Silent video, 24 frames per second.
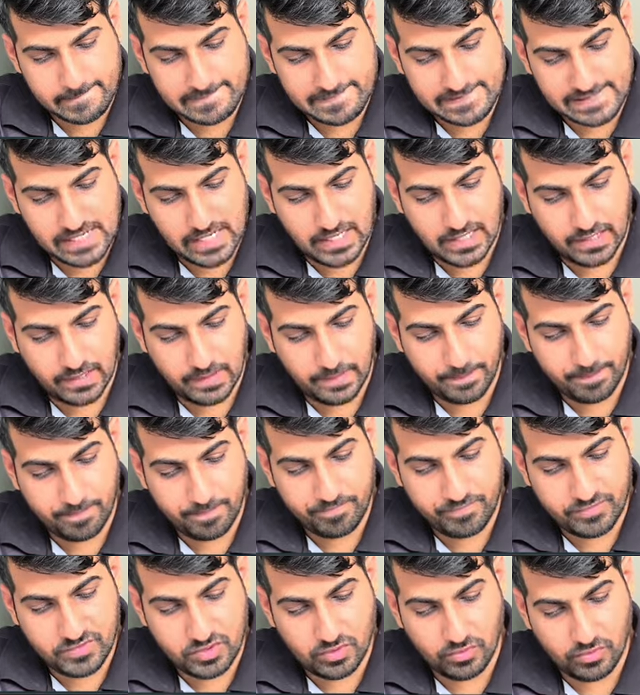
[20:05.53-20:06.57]
R.
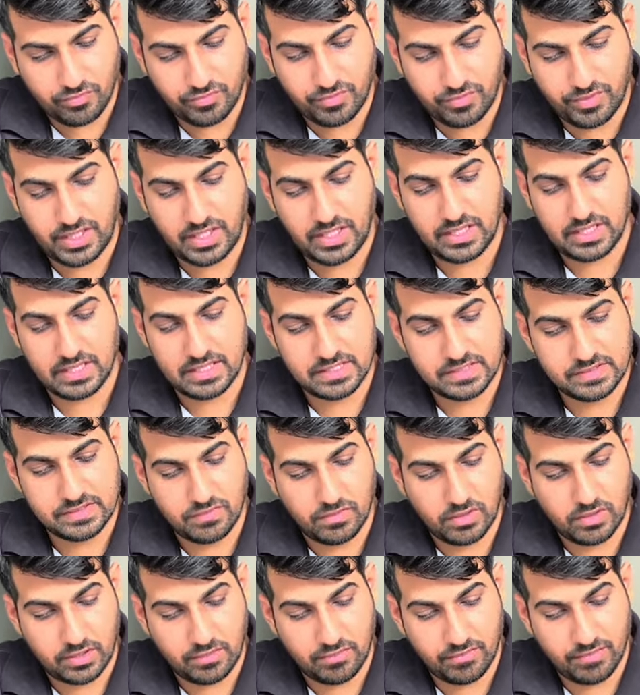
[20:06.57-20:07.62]
So V is
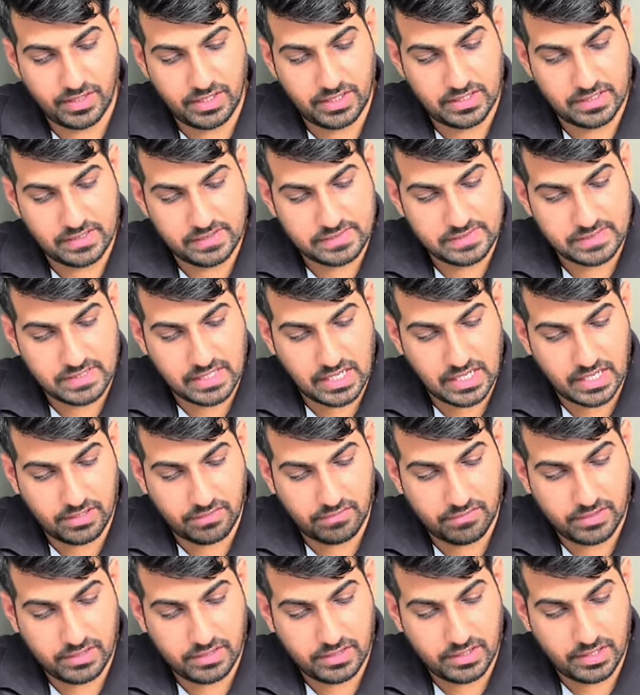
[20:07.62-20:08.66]
what? V is
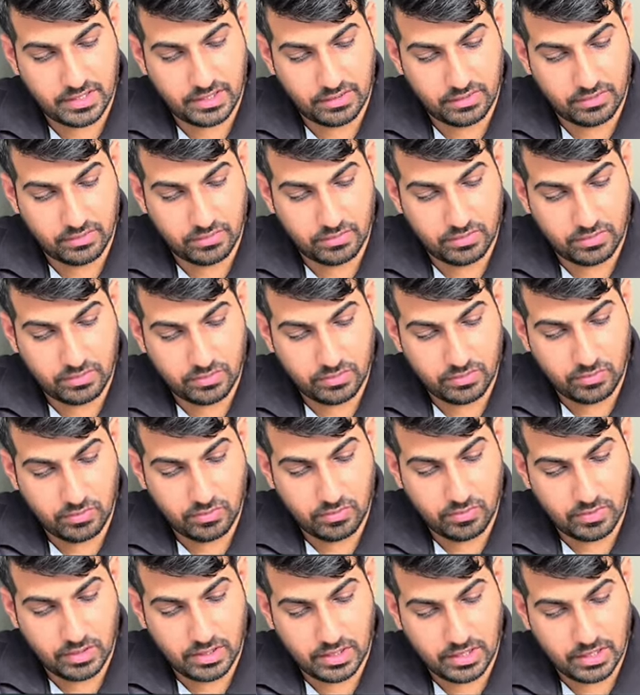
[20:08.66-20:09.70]
I1 into
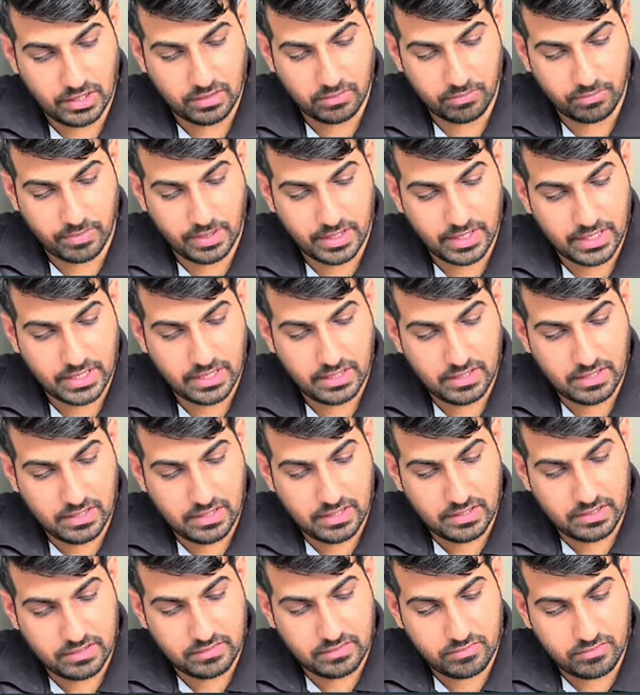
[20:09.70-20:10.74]
2R by
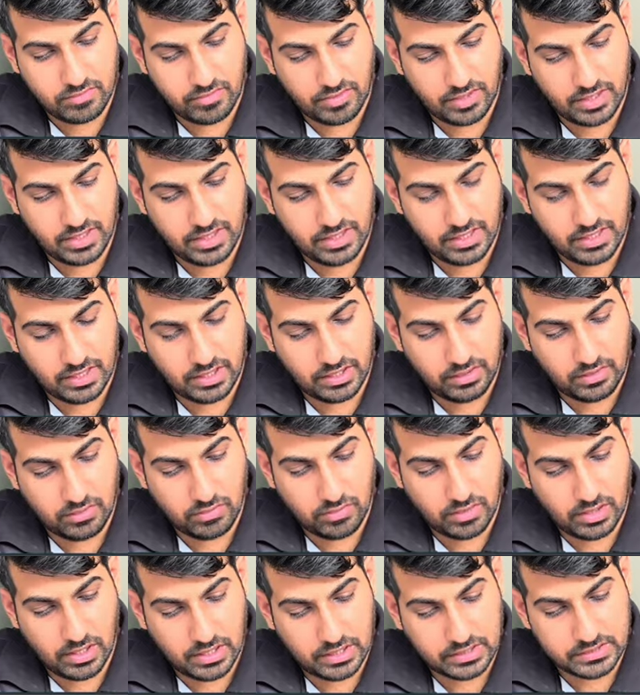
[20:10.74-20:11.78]
3
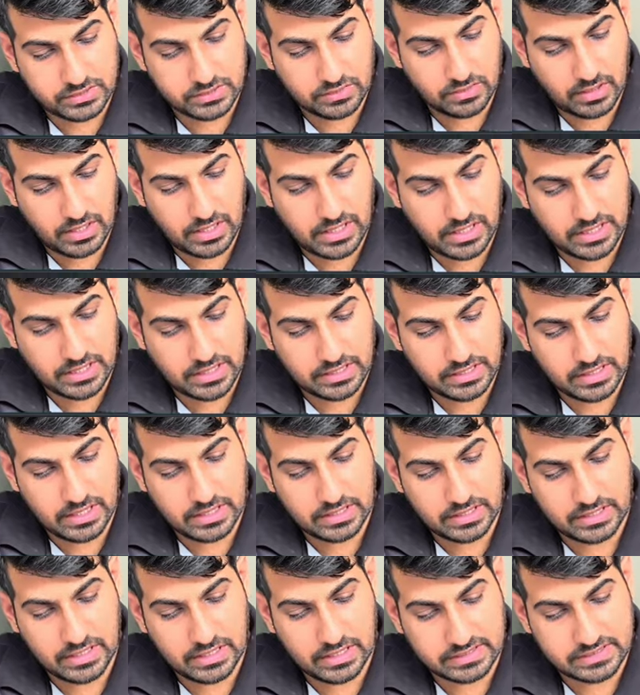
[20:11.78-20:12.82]
into R. So R and
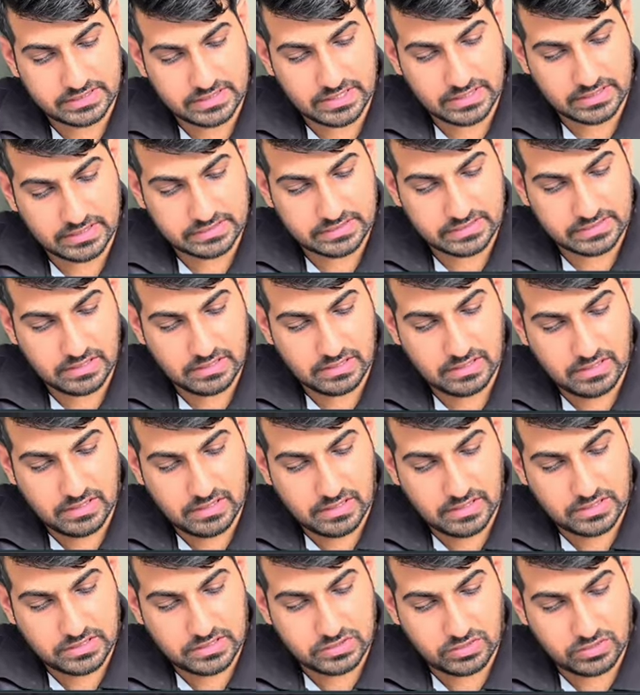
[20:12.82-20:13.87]
R gets cancelled.
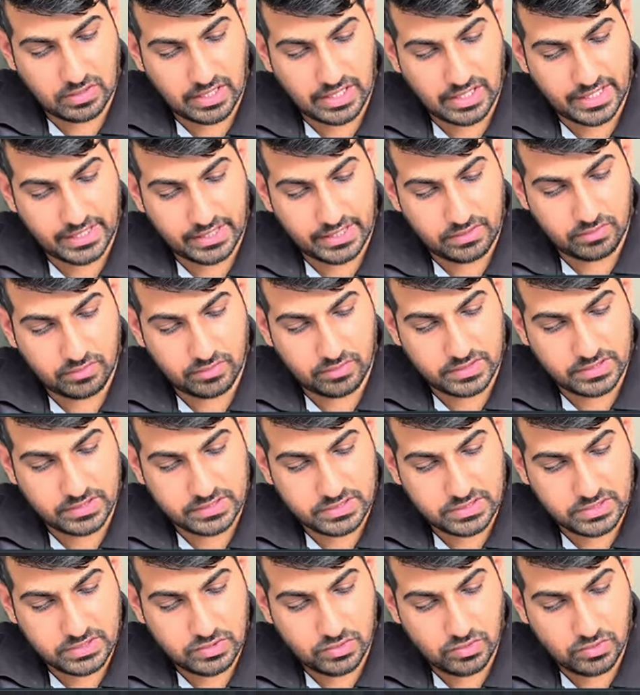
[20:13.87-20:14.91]
So I2
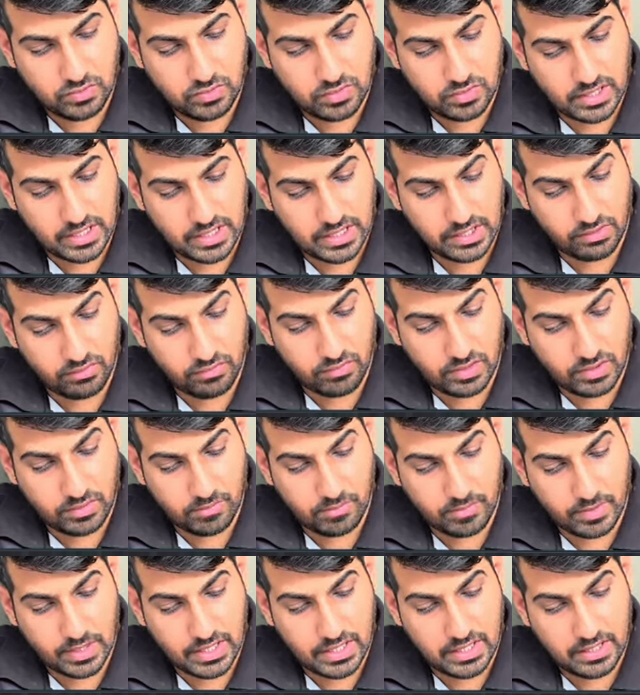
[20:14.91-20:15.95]
is
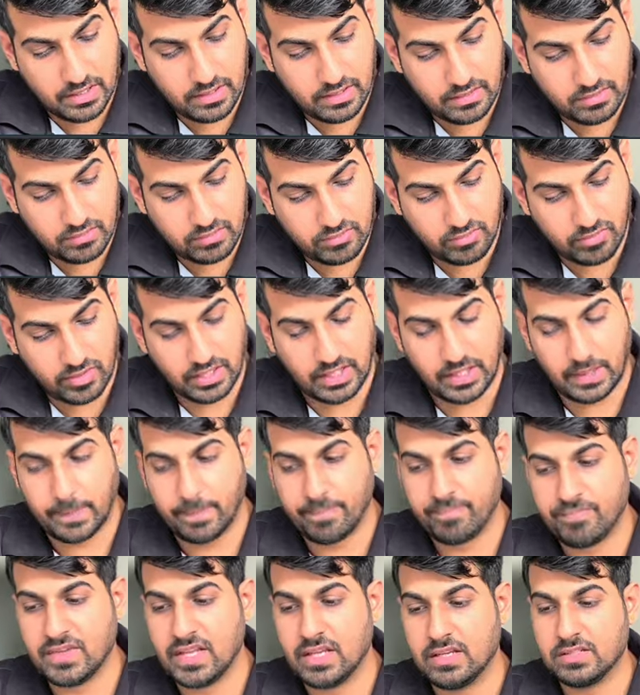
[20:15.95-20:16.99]
2I1 by 3.
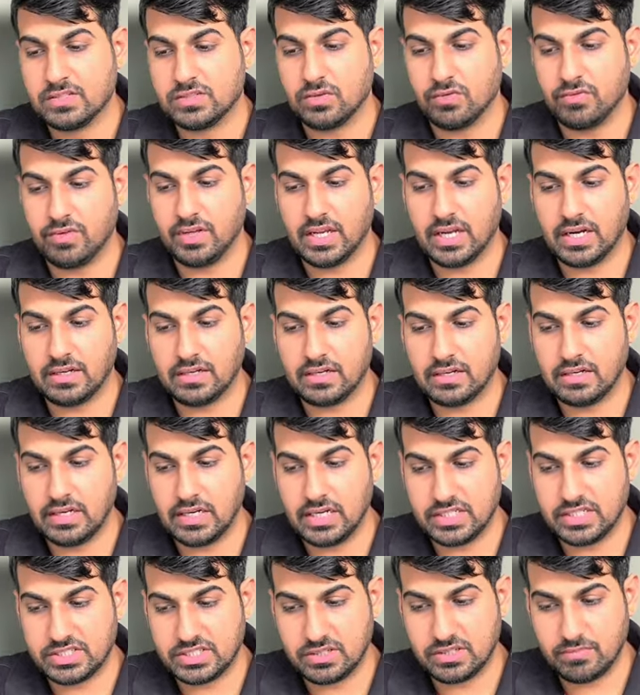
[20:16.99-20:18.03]
So we get a
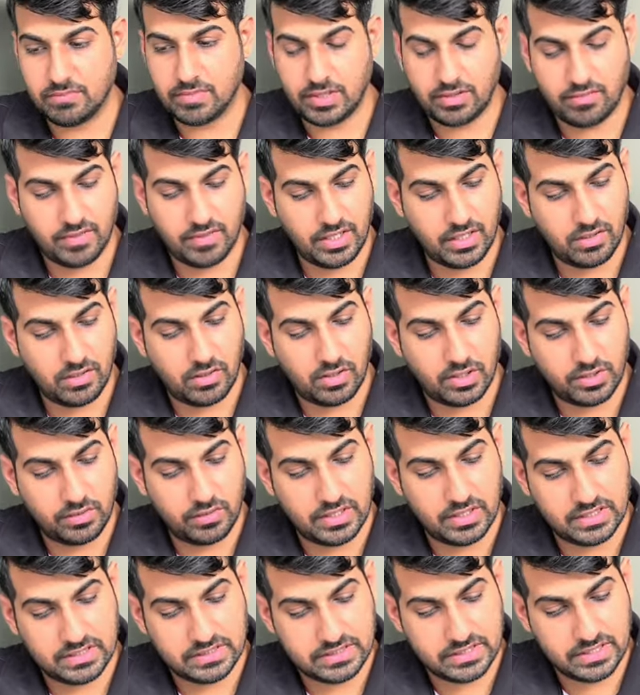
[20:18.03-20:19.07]
relation between, or you
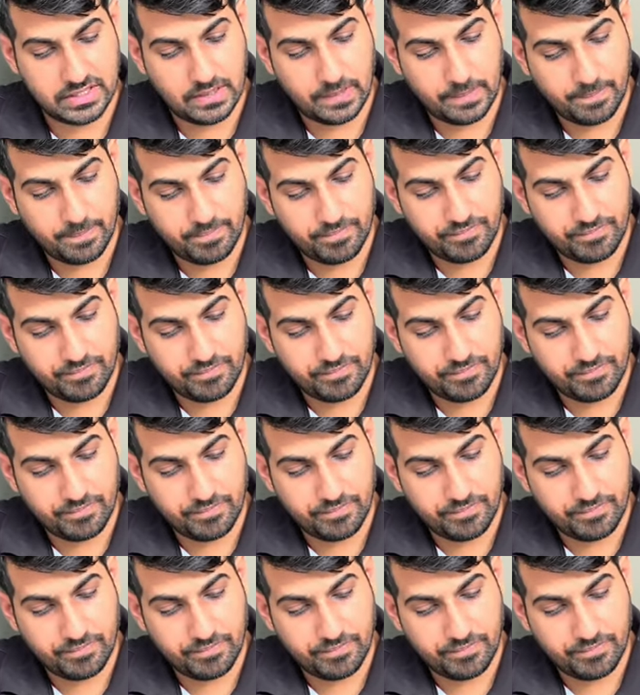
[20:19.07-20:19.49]
can say